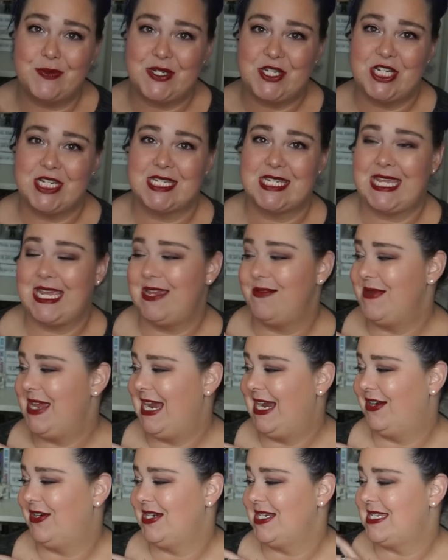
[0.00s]
which is Kim
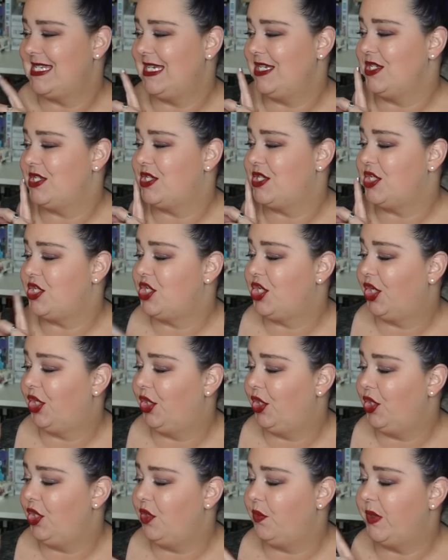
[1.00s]
Harrison's The
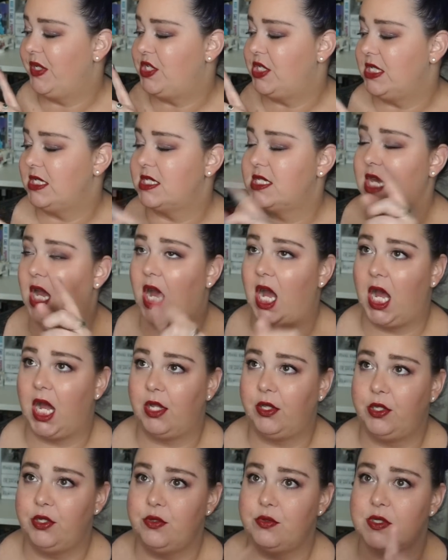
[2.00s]
Turn, which is the
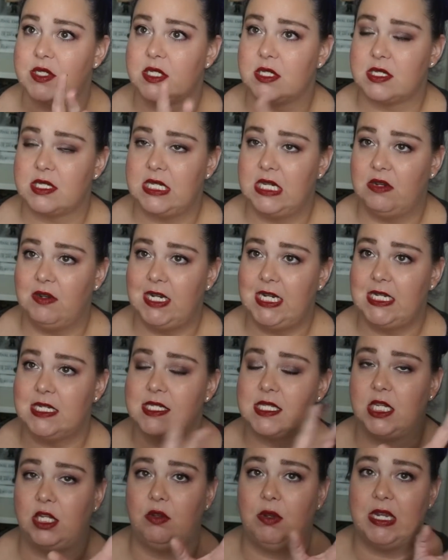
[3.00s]
Hollows
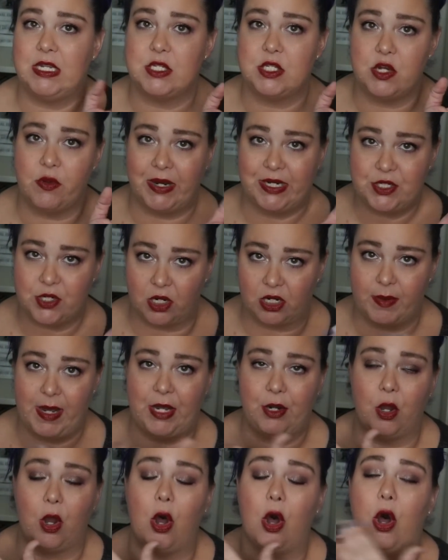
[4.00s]
series that you guys know I talk
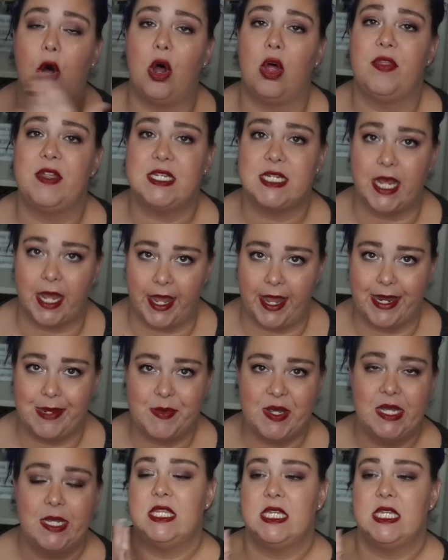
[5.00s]
about all the time.